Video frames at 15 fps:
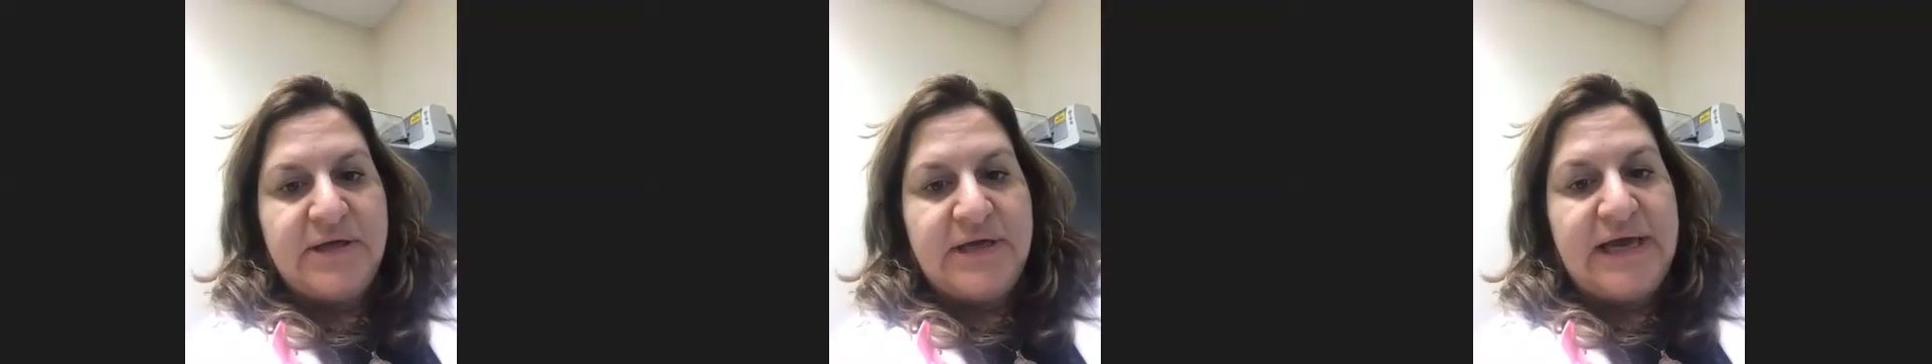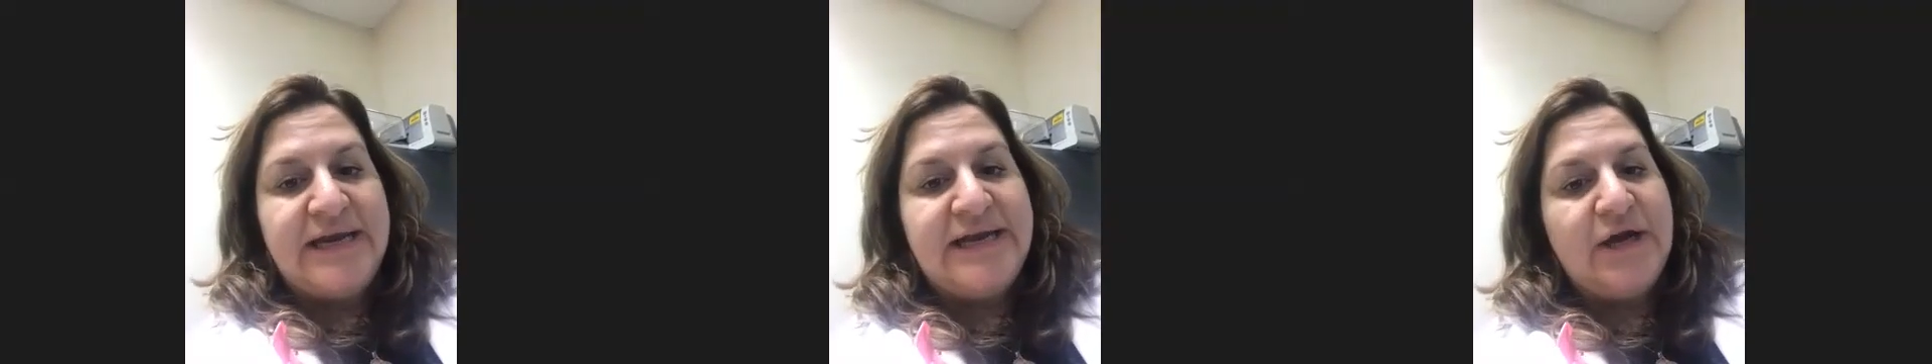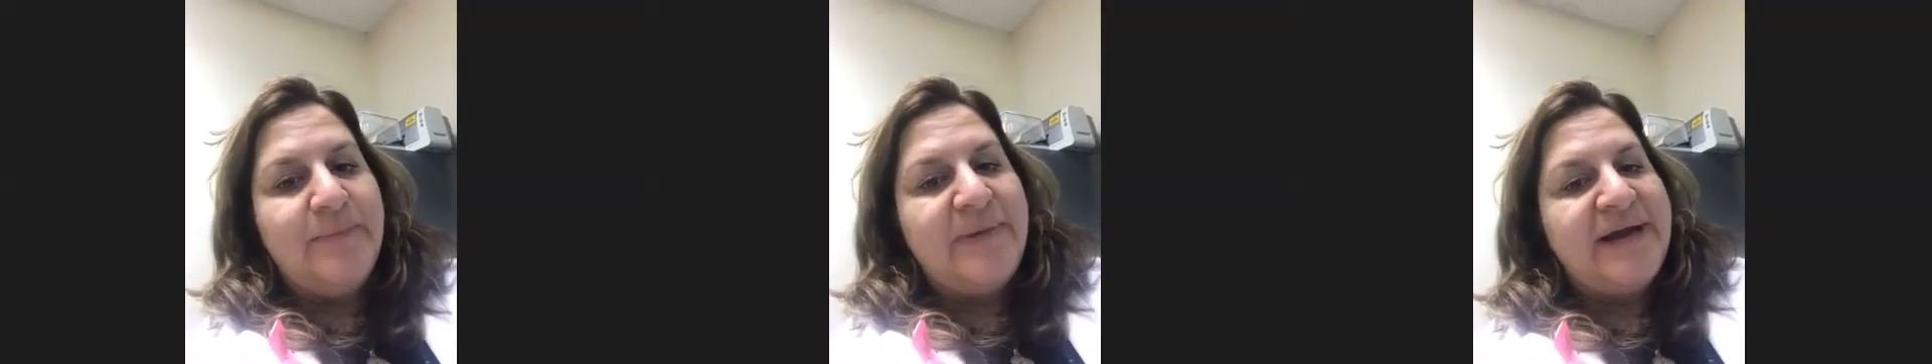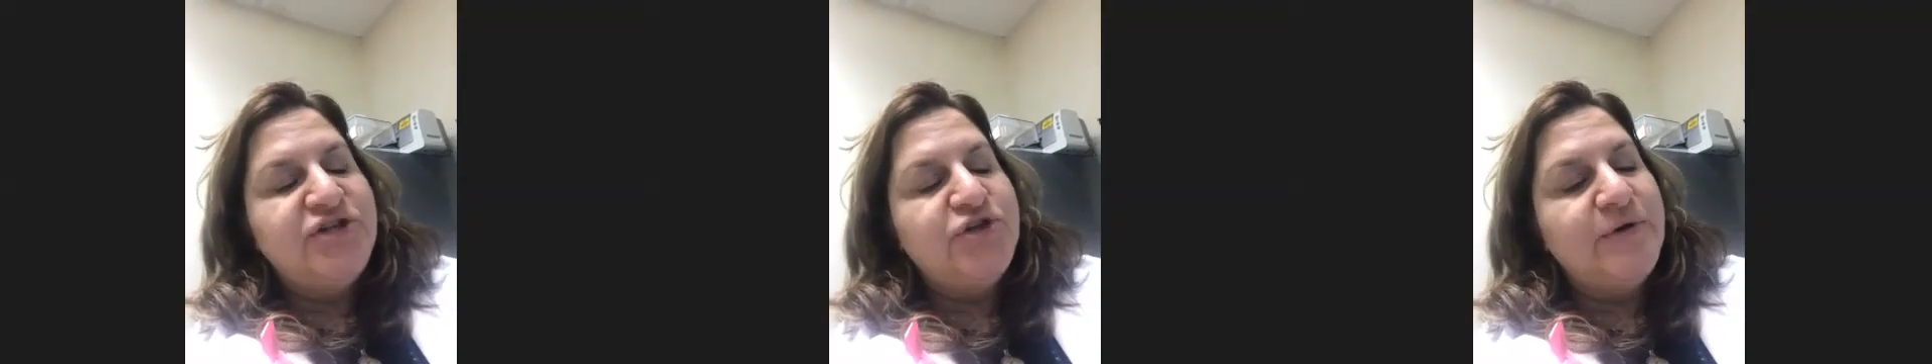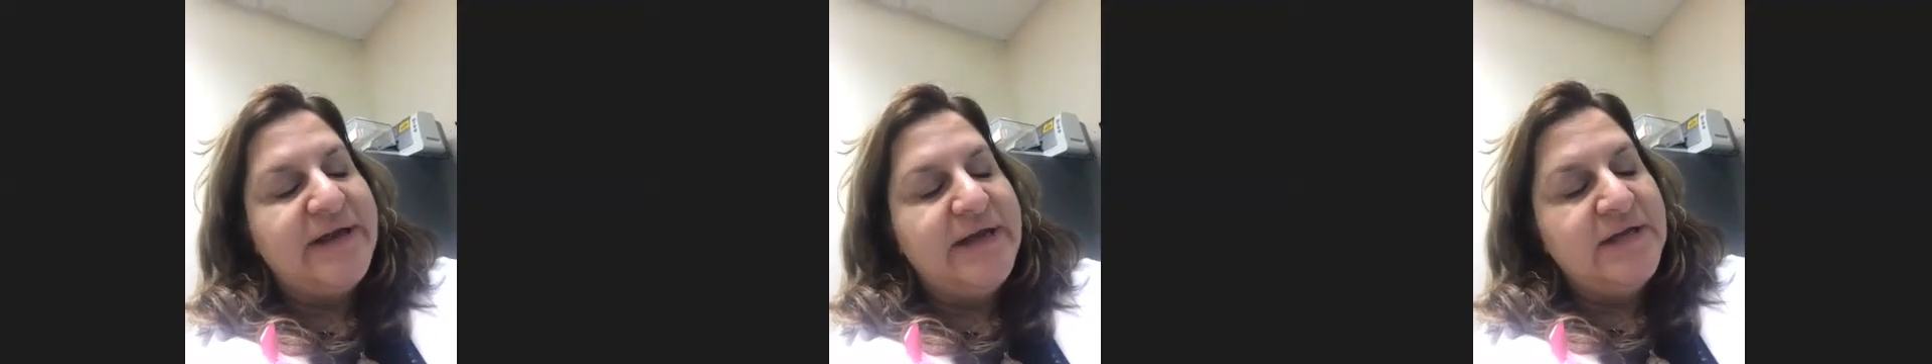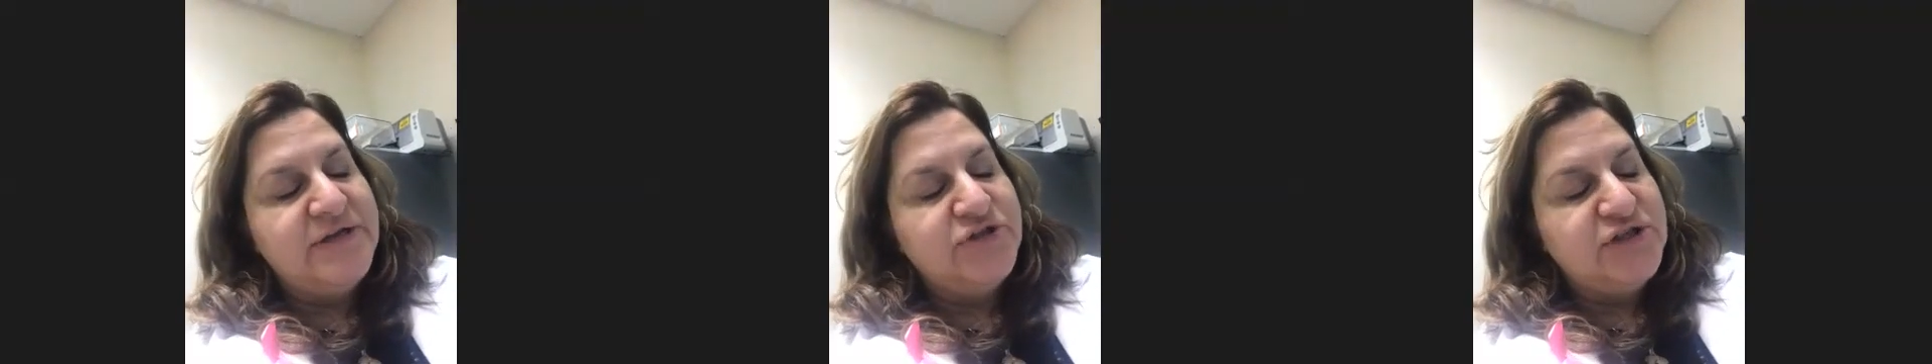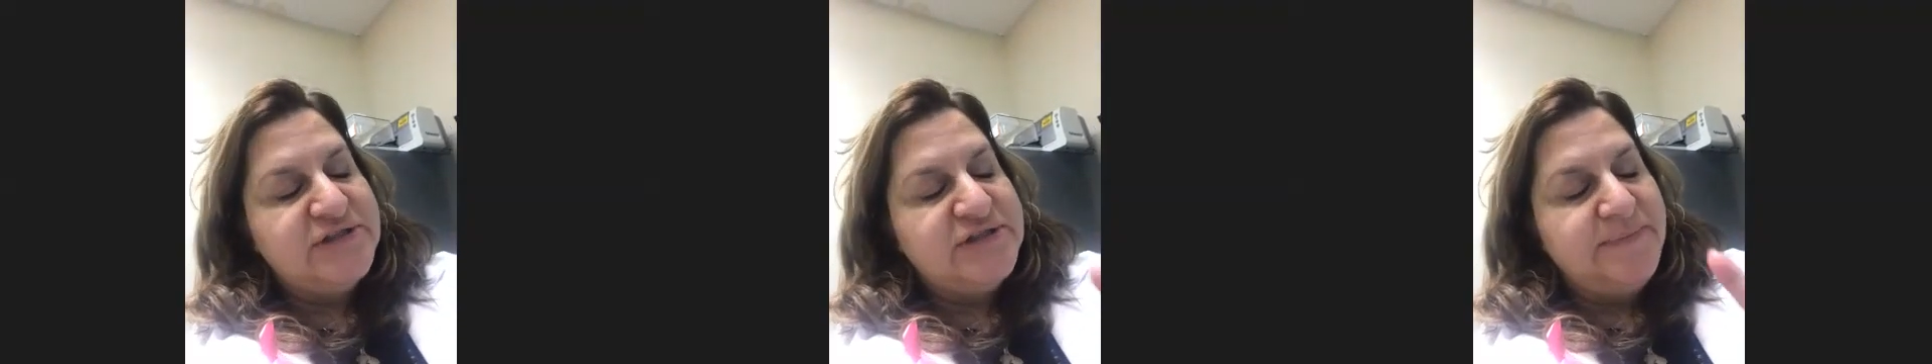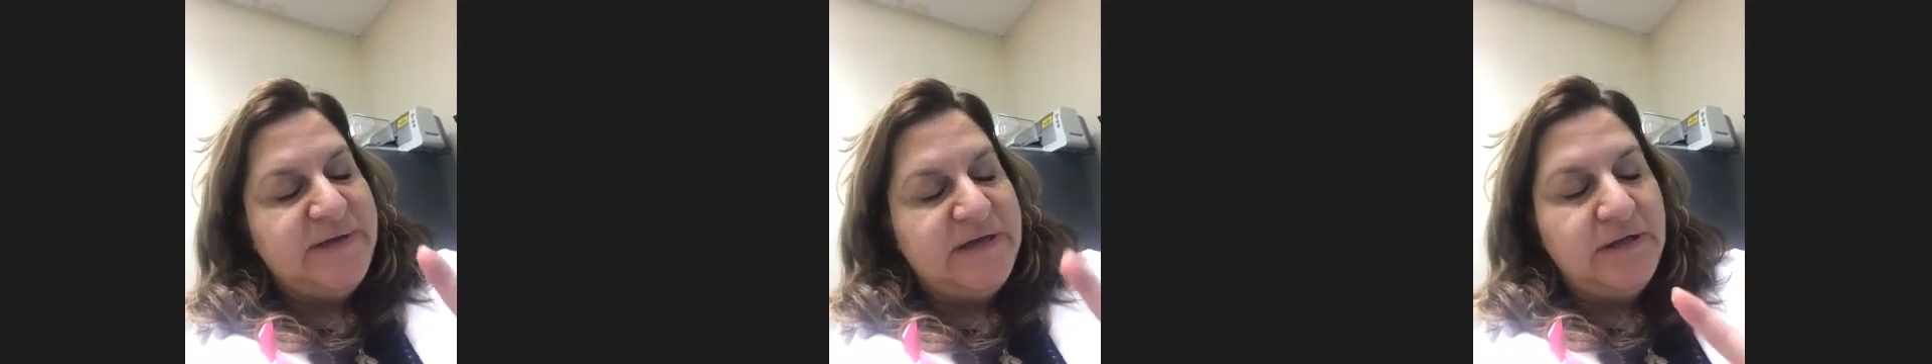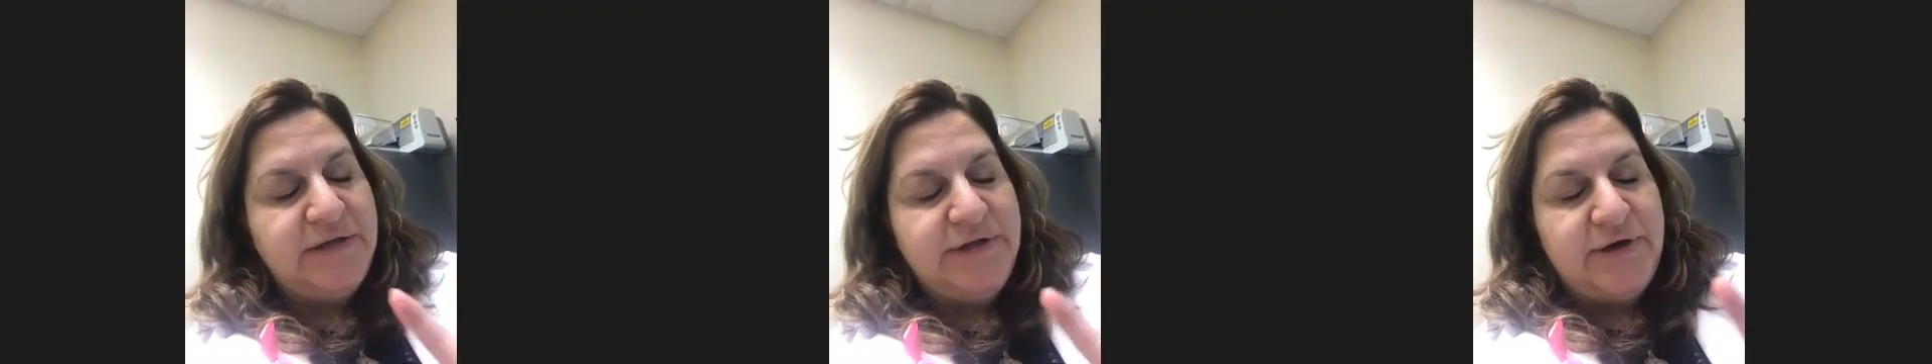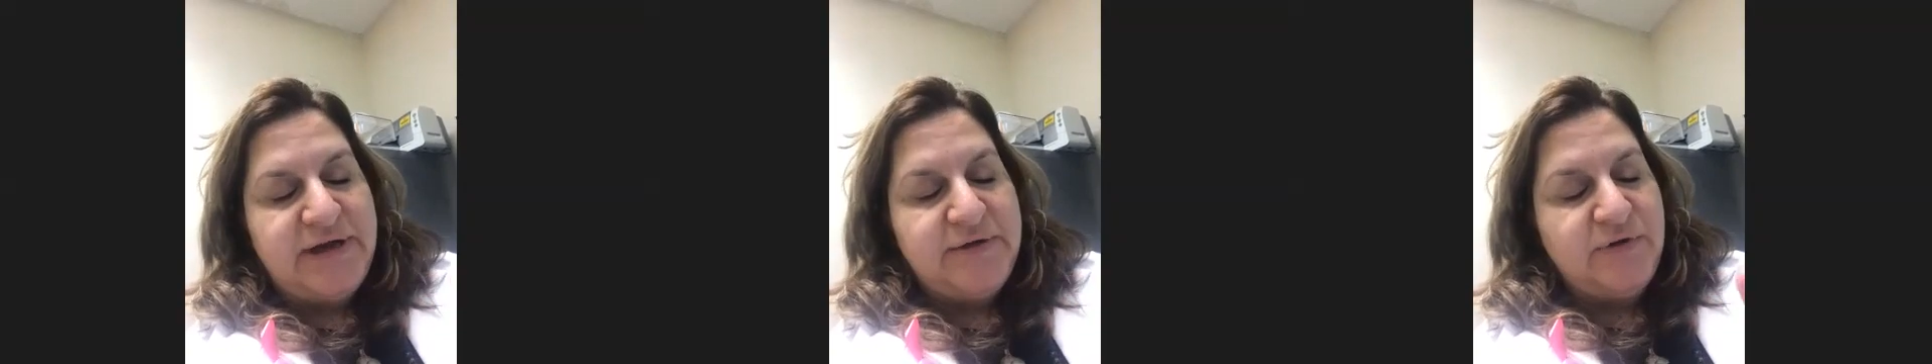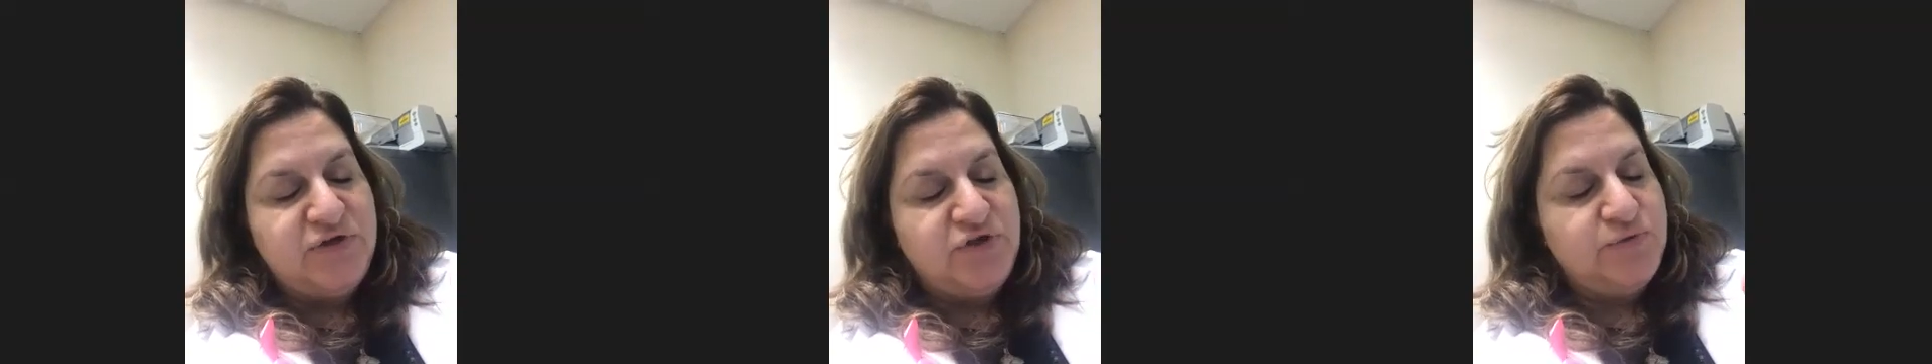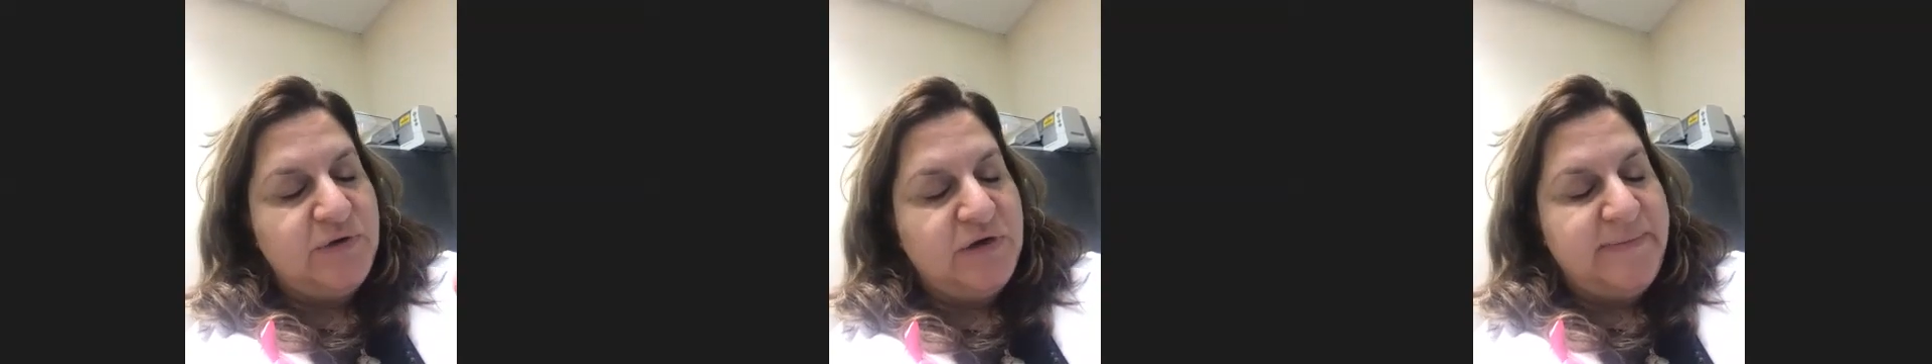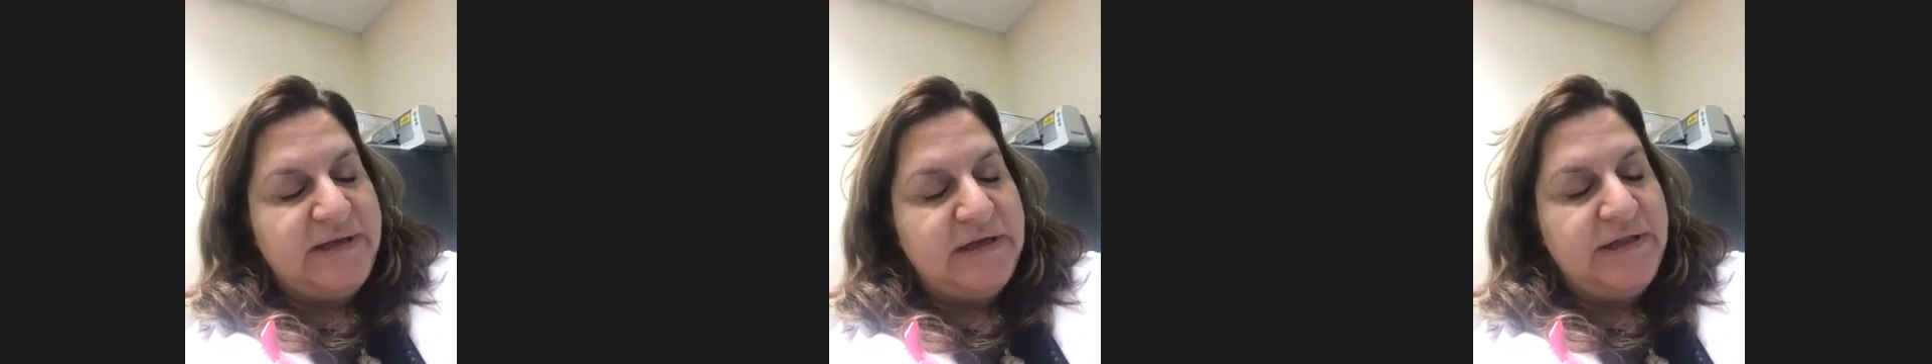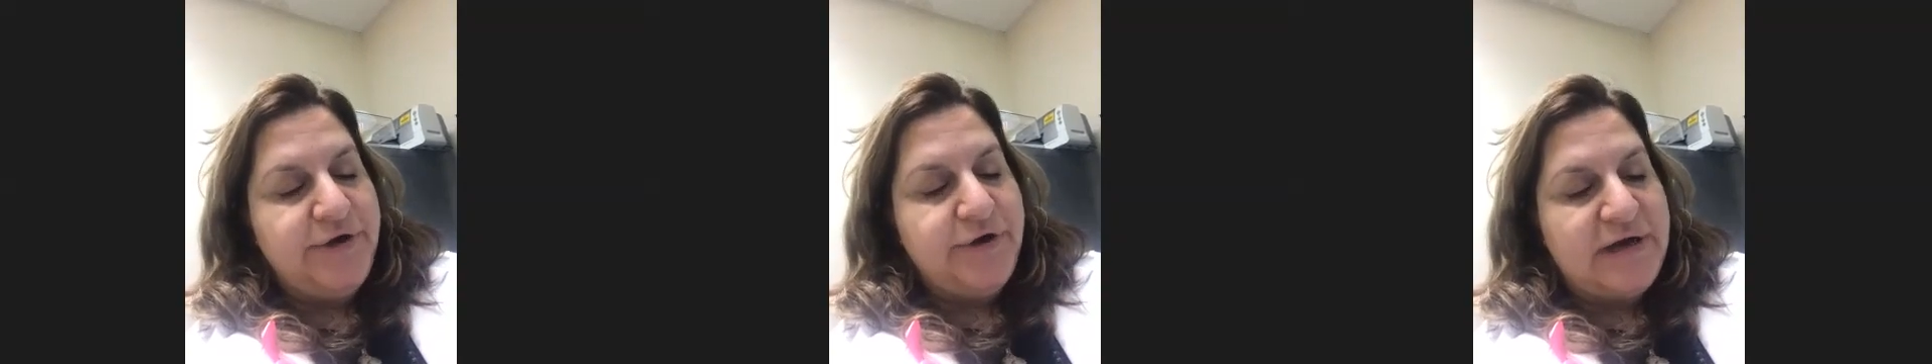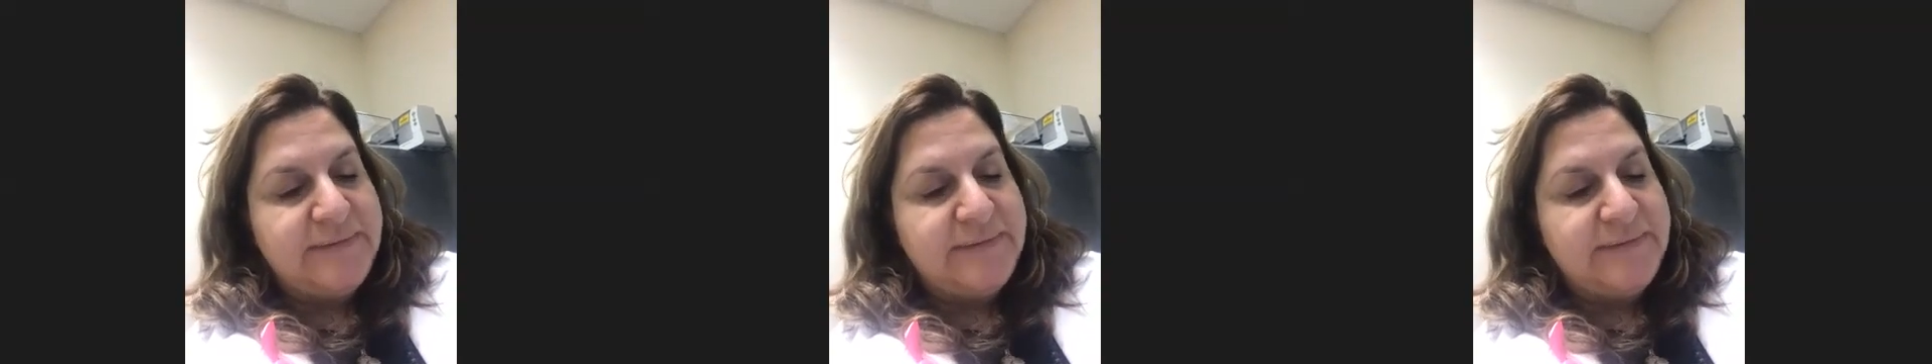And now, mind you, just to be clear, I just want to be clear,